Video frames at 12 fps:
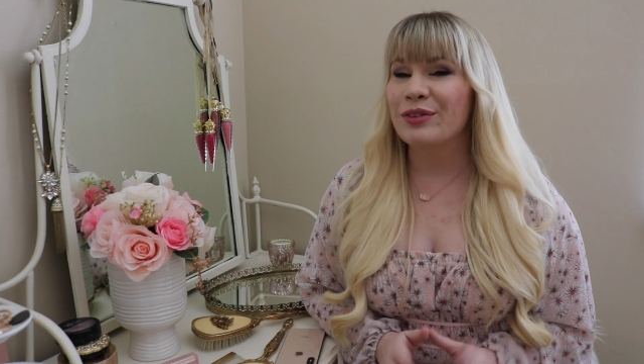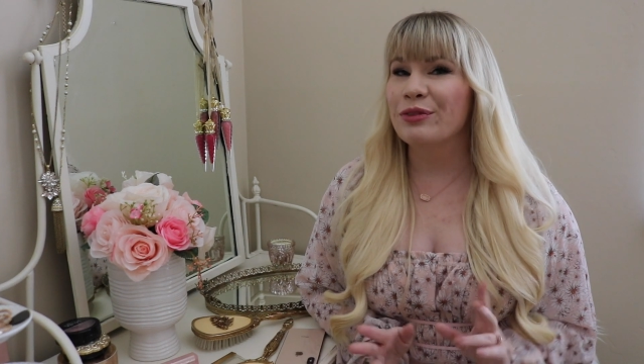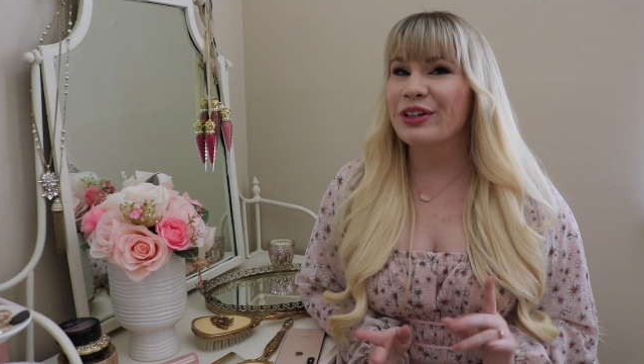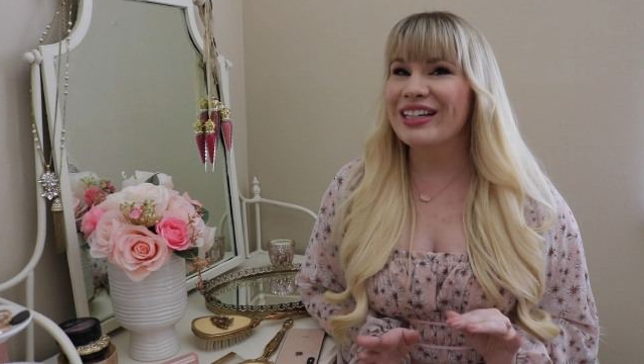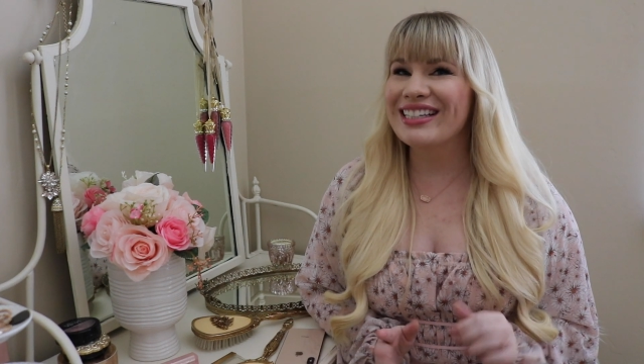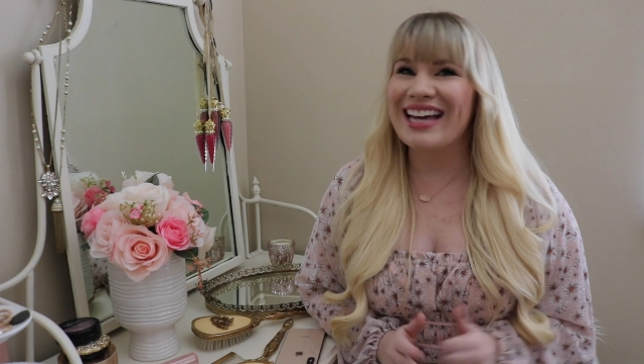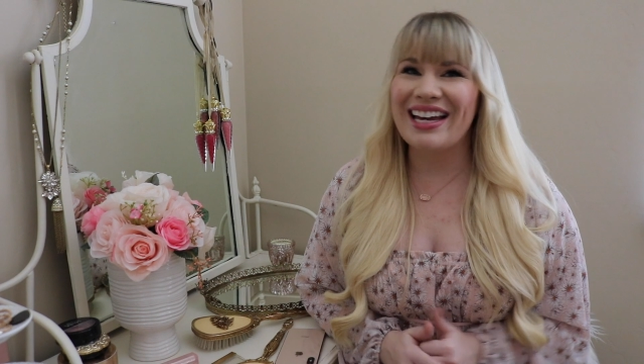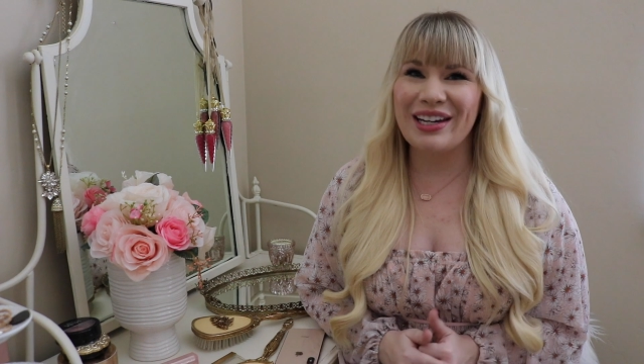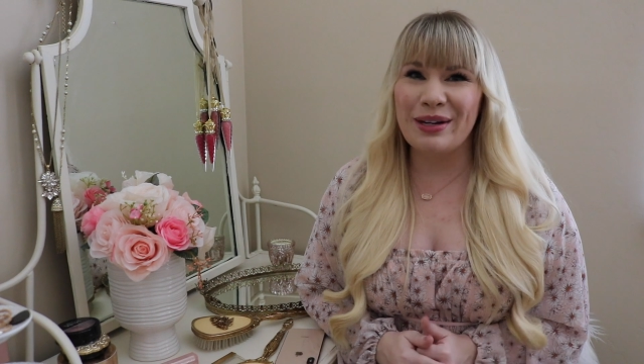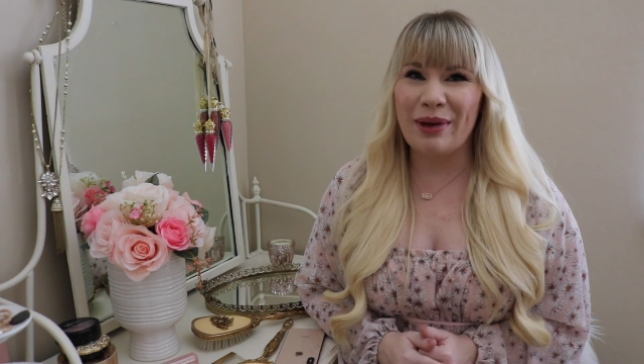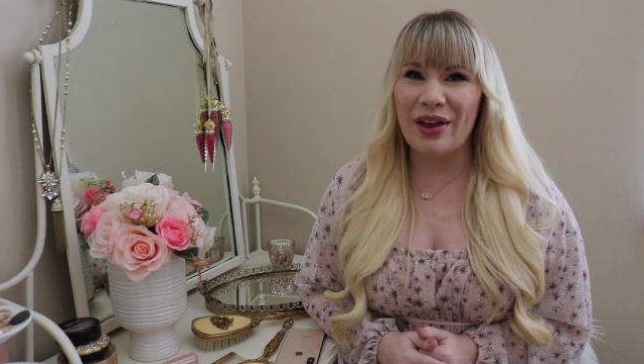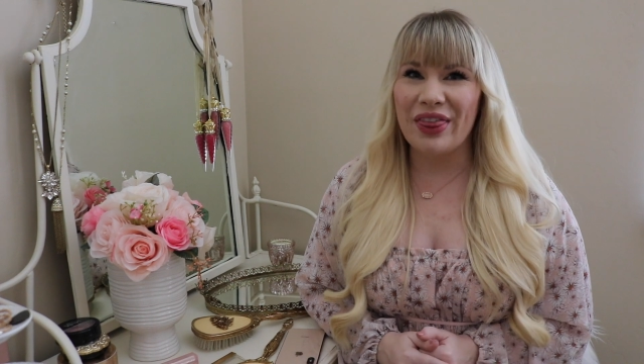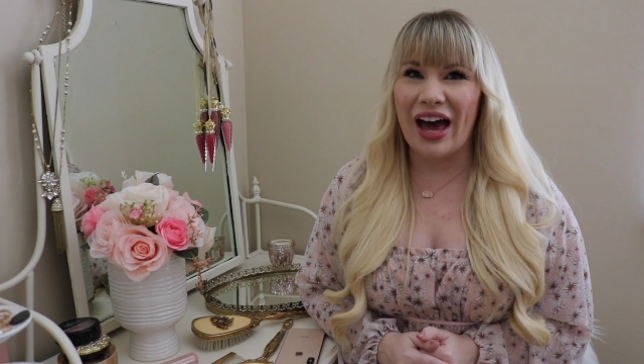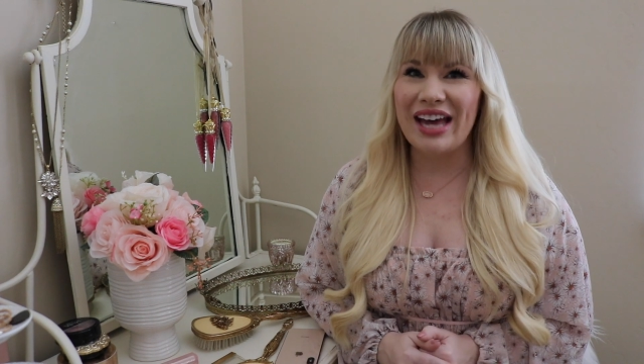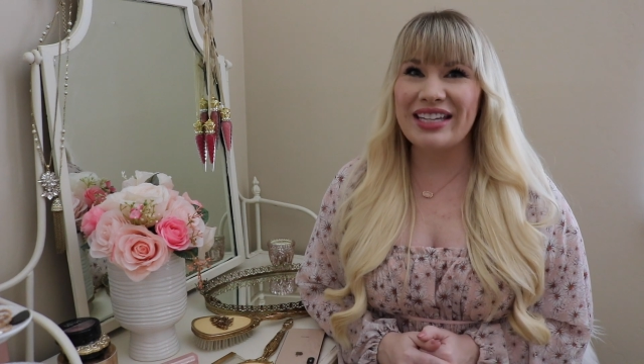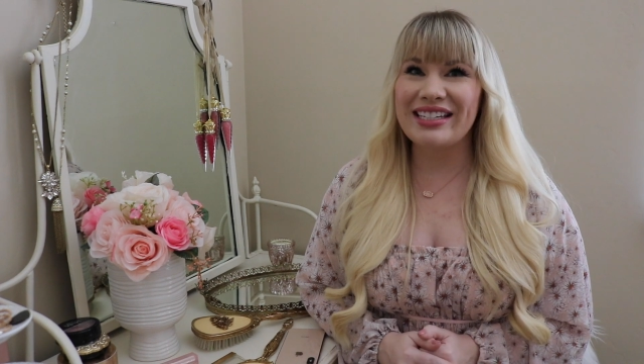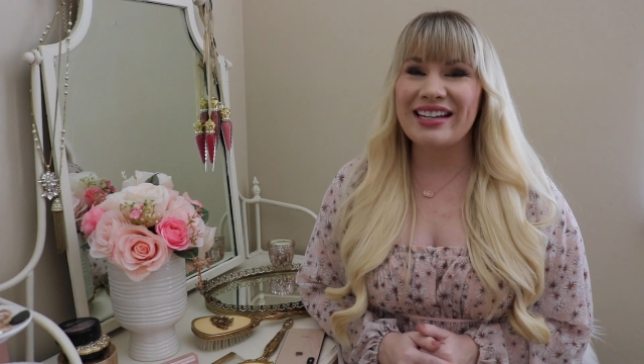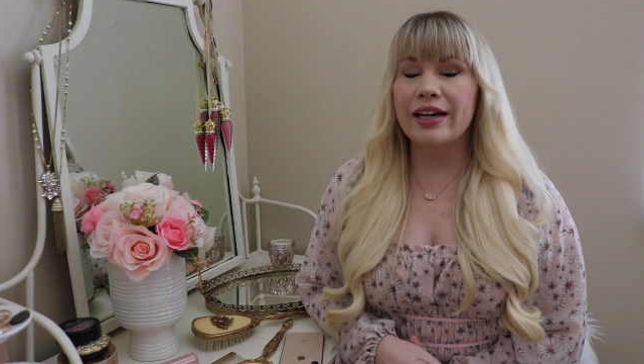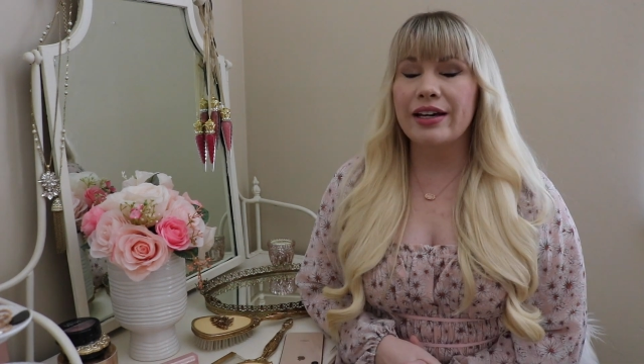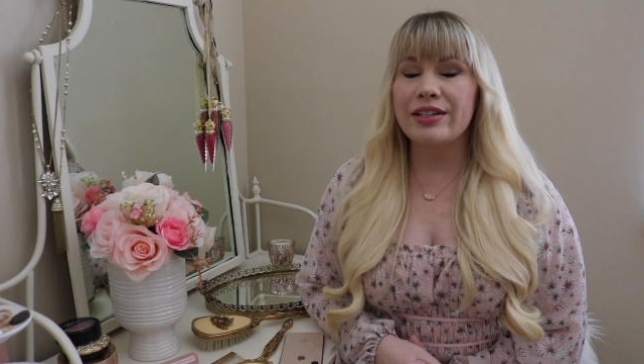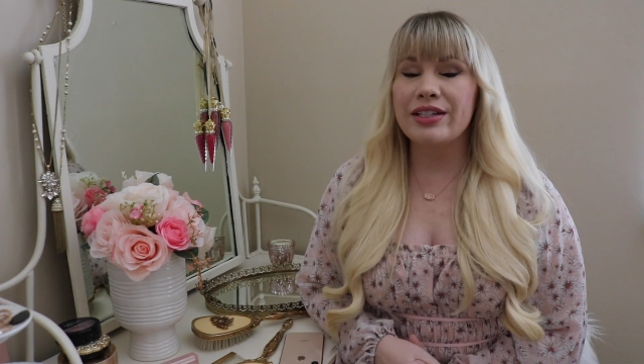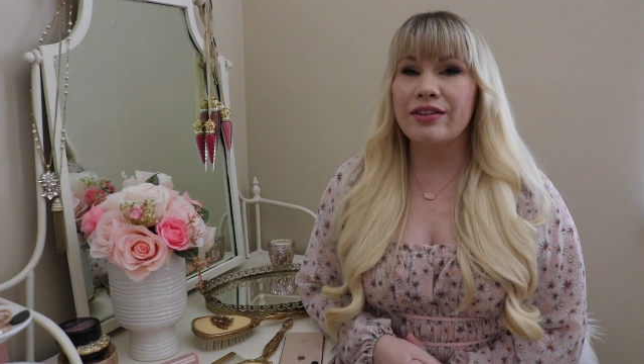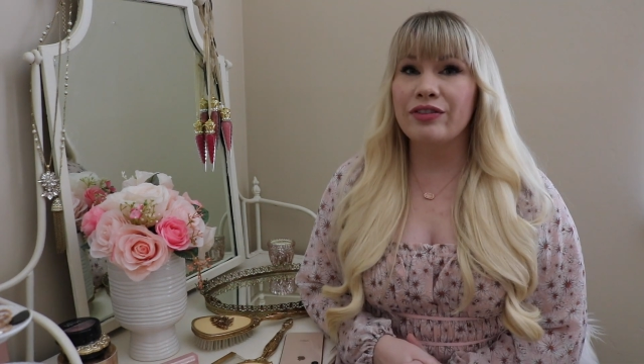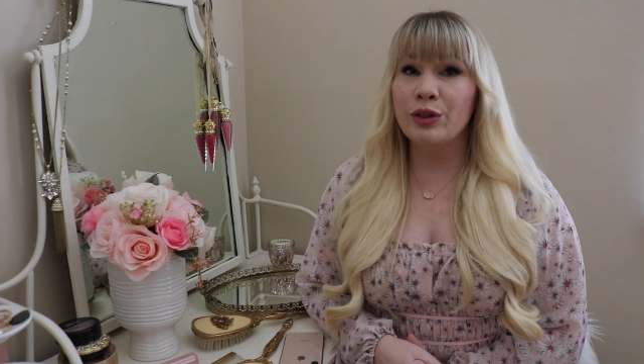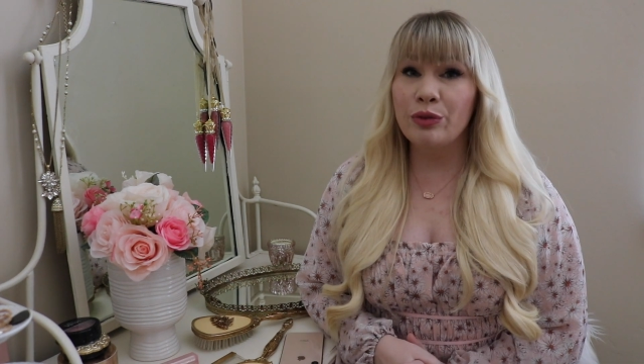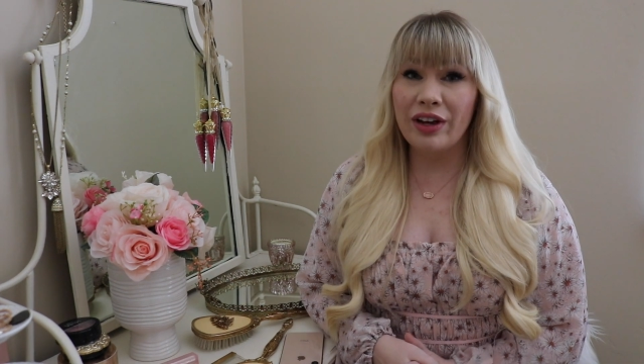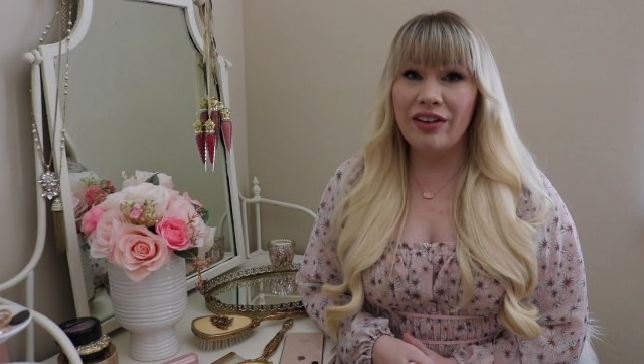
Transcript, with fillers: really excited about that. And if you've